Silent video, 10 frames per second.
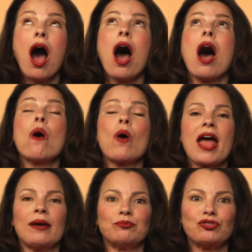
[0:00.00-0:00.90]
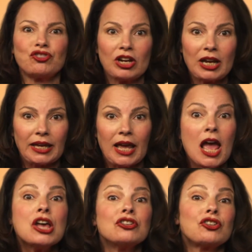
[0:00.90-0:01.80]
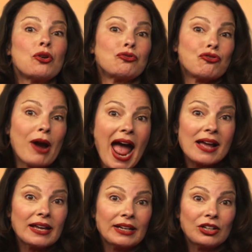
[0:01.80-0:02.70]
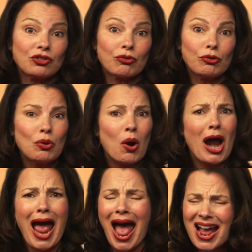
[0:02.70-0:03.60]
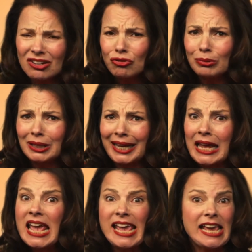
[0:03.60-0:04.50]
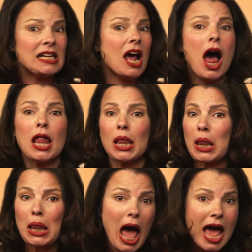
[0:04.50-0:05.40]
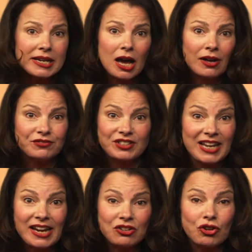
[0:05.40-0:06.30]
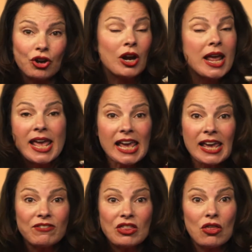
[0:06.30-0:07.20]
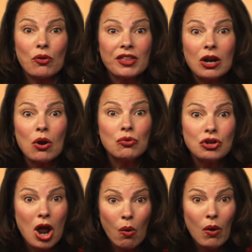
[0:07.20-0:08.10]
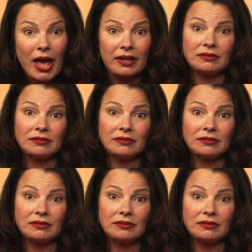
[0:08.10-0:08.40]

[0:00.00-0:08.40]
OMG! So Drac and his crew are actually in a lot of danger, even though they don't know it.